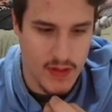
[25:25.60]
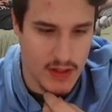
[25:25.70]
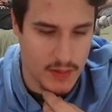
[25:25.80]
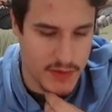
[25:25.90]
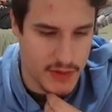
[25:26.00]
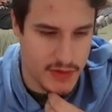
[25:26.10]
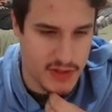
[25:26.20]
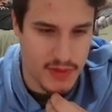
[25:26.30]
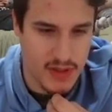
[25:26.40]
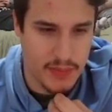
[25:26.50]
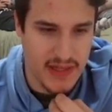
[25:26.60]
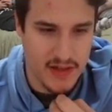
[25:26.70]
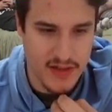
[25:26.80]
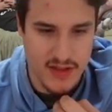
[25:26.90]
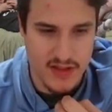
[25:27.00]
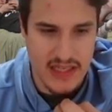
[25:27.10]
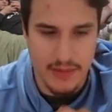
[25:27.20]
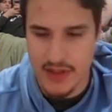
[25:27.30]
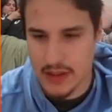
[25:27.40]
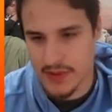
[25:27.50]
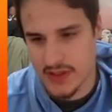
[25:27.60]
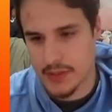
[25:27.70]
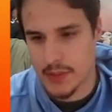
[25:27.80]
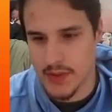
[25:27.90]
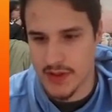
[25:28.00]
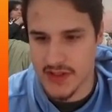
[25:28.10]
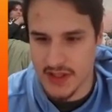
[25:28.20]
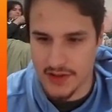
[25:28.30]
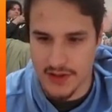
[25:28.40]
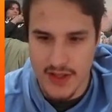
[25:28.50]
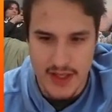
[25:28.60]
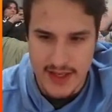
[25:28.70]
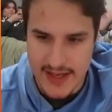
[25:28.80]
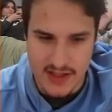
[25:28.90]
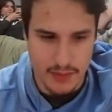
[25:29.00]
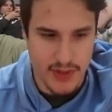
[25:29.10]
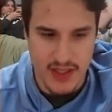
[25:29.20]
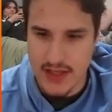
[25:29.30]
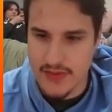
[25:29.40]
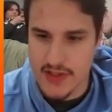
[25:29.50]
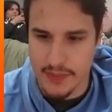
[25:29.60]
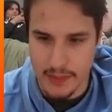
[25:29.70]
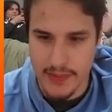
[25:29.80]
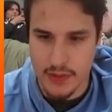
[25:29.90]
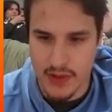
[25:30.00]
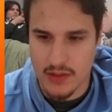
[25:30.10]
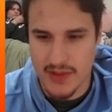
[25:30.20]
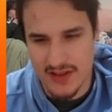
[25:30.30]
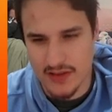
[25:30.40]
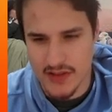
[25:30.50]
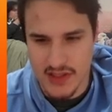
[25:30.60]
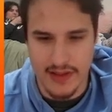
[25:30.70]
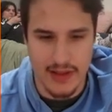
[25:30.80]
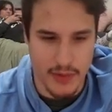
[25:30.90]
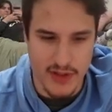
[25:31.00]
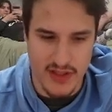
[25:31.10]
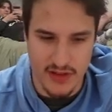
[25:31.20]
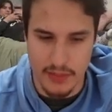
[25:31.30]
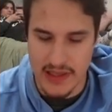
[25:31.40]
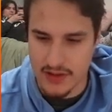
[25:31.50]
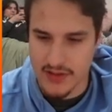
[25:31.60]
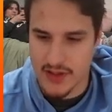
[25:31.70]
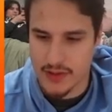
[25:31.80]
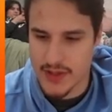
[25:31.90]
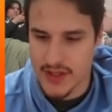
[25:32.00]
So some of the battles in this game are double, some of them are single. It's a pretty even split between them. I think there's slightly more single battles though.